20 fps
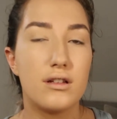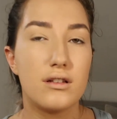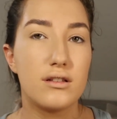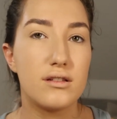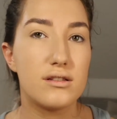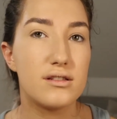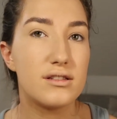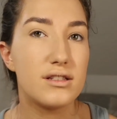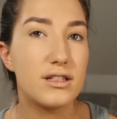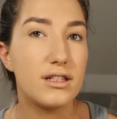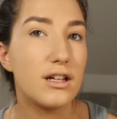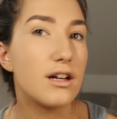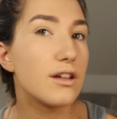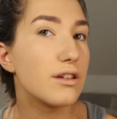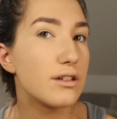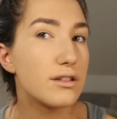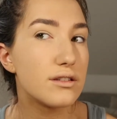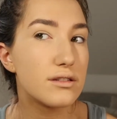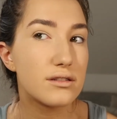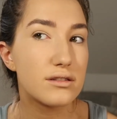Let's see how
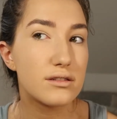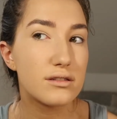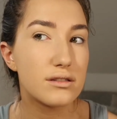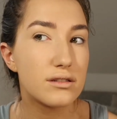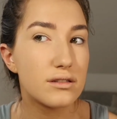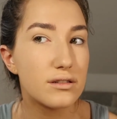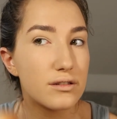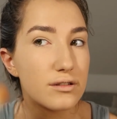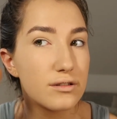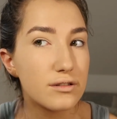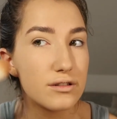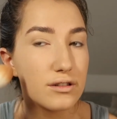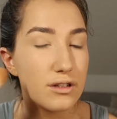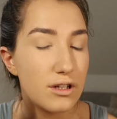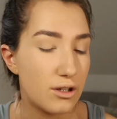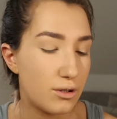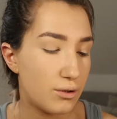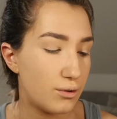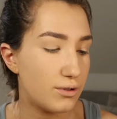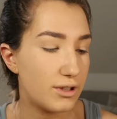this,
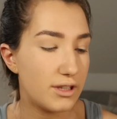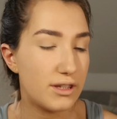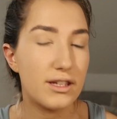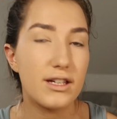no